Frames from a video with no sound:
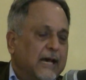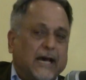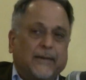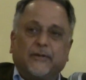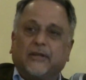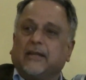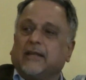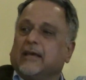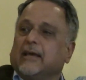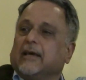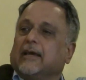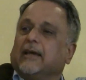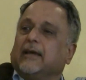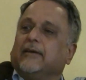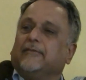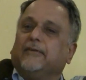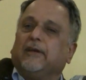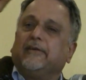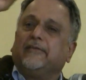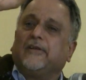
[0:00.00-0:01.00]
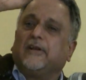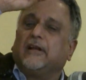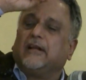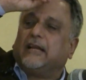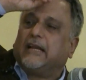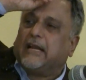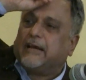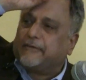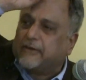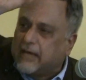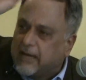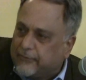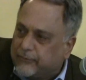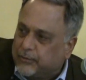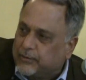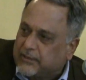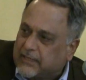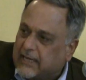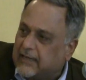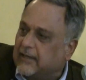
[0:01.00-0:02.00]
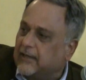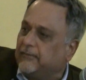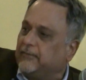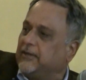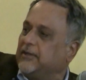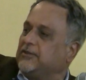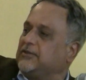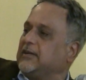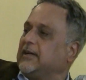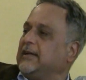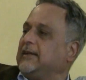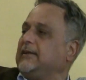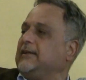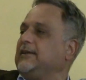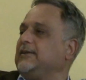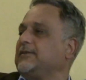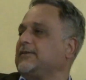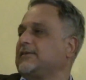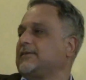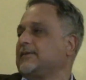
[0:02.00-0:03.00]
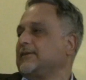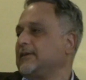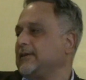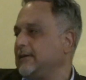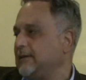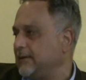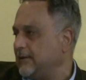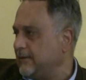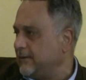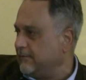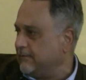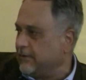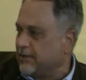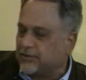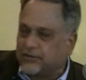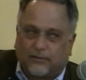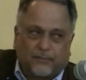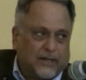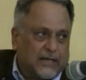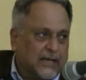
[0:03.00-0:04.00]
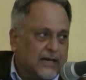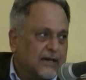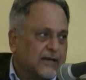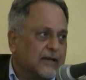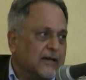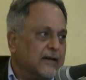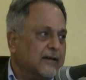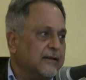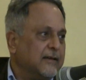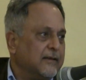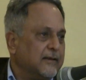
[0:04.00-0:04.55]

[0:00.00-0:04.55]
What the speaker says: I mean, we will never have to tangle with the Chinese west of Malacca.